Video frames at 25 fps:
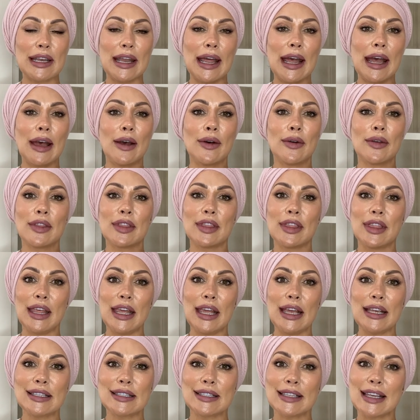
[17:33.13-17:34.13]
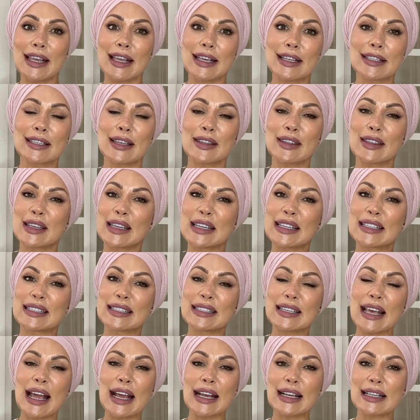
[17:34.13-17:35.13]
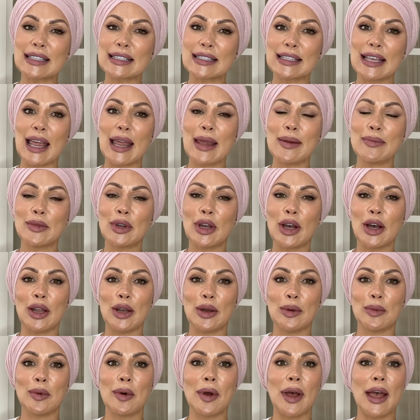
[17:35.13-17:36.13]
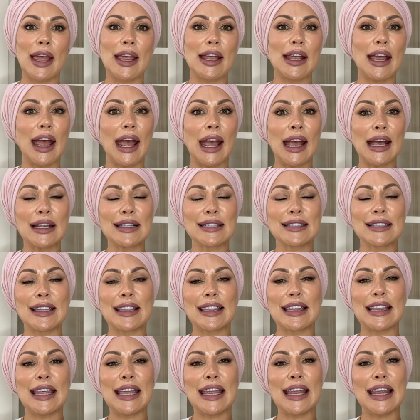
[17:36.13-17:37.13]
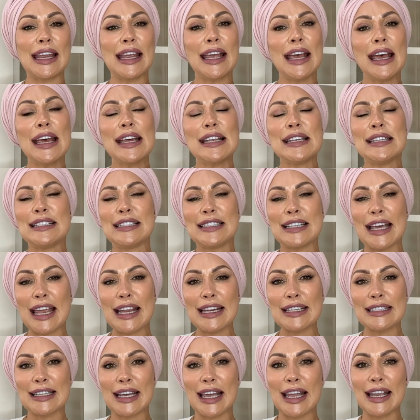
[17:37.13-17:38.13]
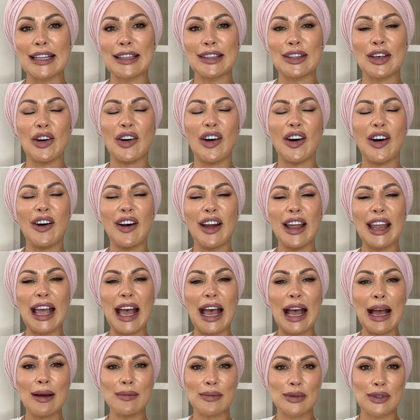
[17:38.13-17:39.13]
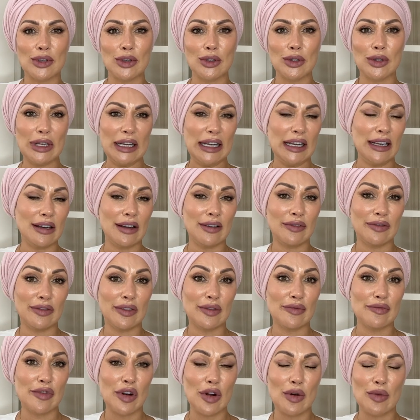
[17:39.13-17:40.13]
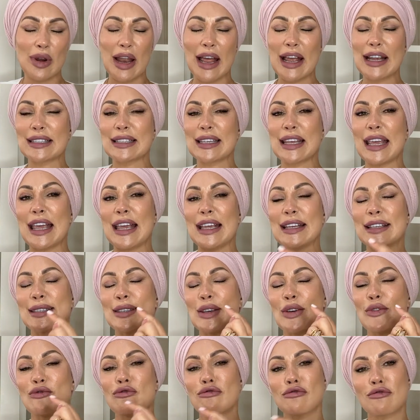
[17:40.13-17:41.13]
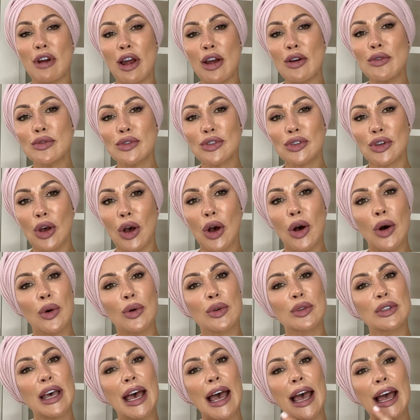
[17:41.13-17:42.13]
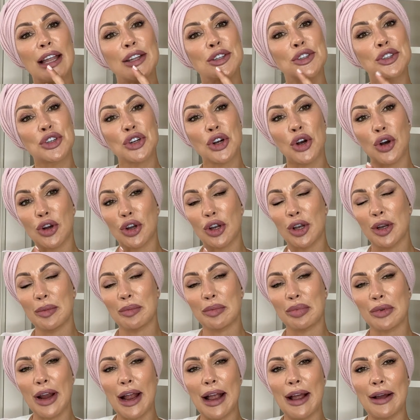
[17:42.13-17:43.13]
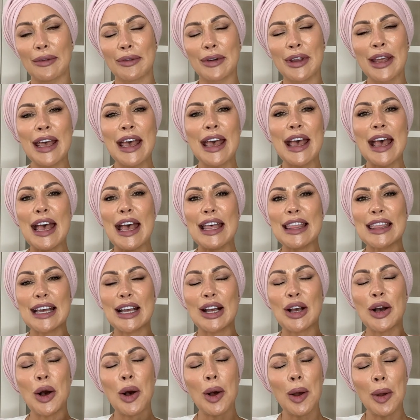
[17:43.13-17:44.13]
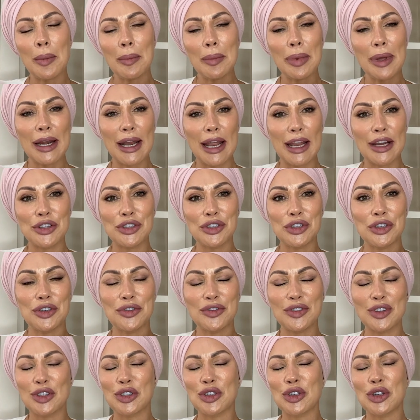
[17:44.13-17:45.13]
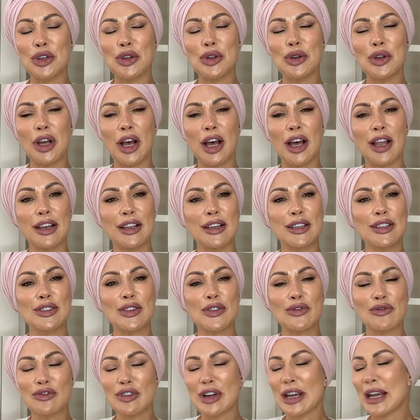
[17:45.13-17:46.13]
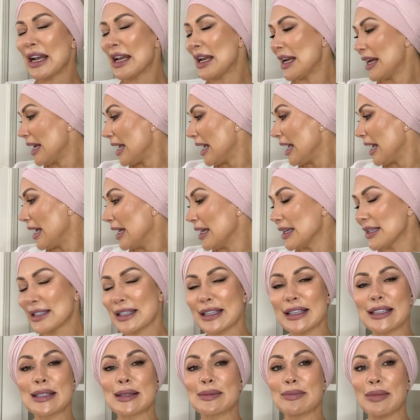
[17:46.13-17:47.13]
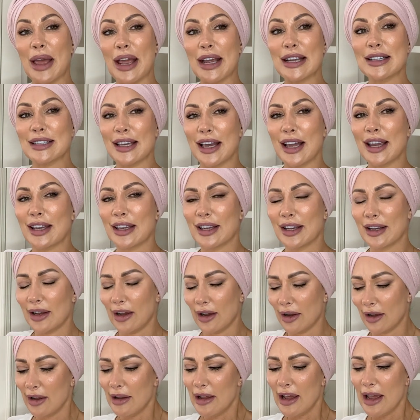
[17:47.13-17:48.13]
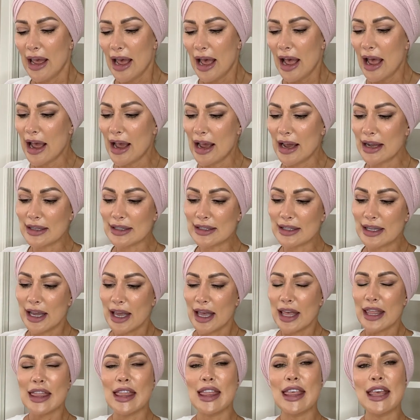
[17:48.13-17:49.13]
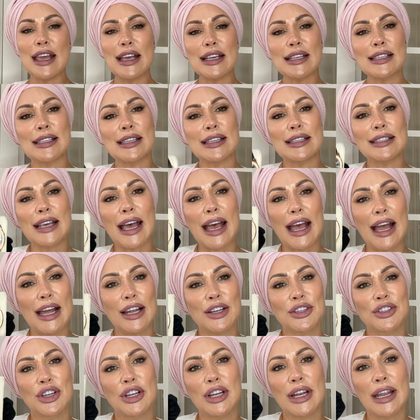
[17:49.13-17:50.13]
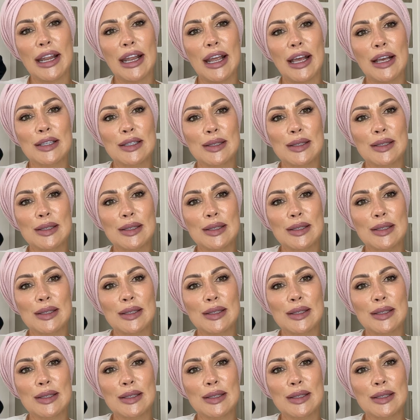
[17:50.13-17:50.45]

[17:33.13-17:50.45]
Now, this is the exact same colorway as the Day-Date that I absolutely love from Rolex. It's rose gold and chocolate brown. The combination of the two colors really is spectacular, and this is actually a